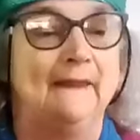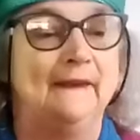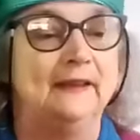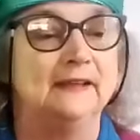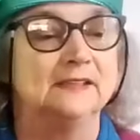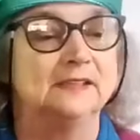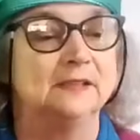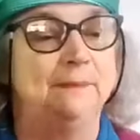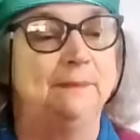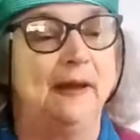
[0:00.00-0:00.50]

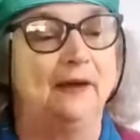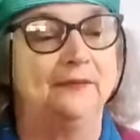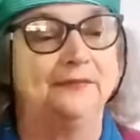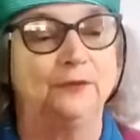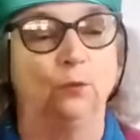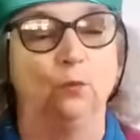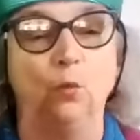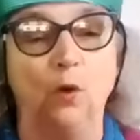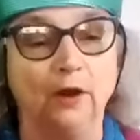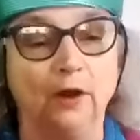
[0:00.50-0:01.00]
is about
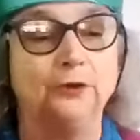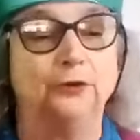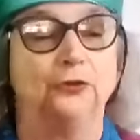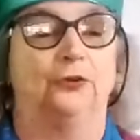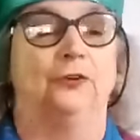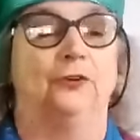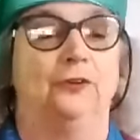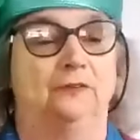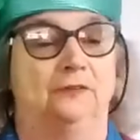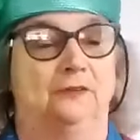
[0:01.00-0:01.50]
the
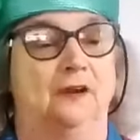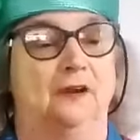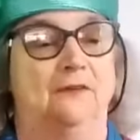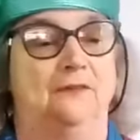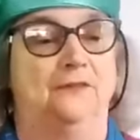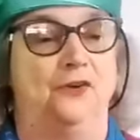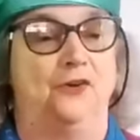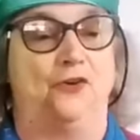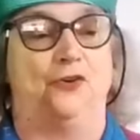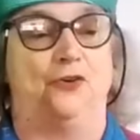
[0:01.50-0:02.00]
wonder
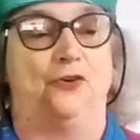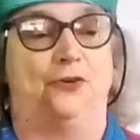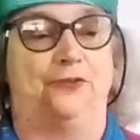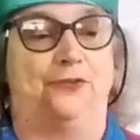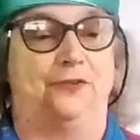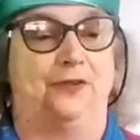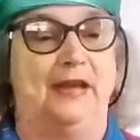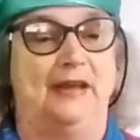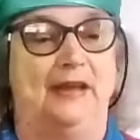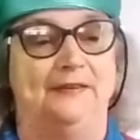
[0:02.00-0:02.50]
of the
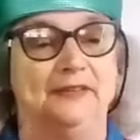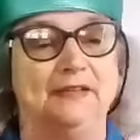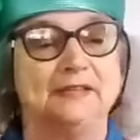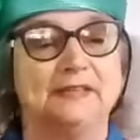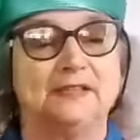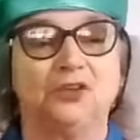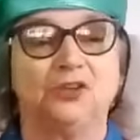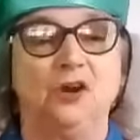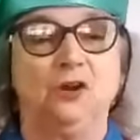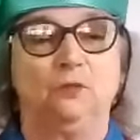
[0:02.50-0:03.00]
earth. And
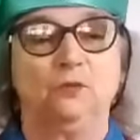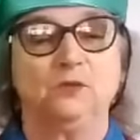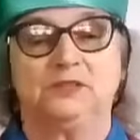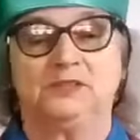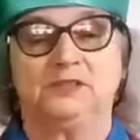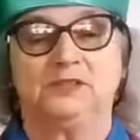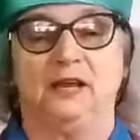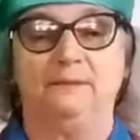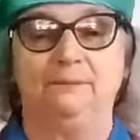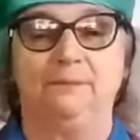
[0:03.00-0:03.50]
this song
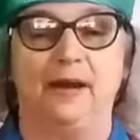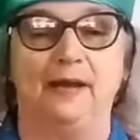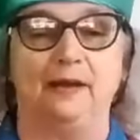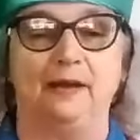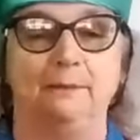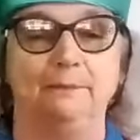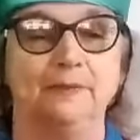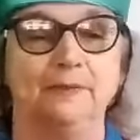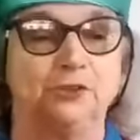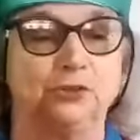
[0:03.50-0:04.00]
was done
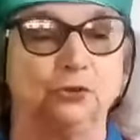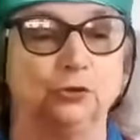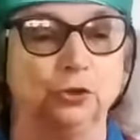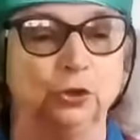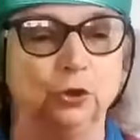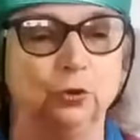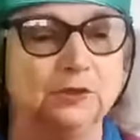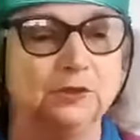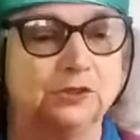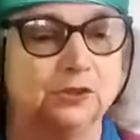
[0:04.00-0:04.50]
by Mr.
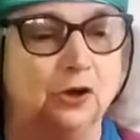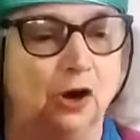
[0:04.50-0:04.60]
Louis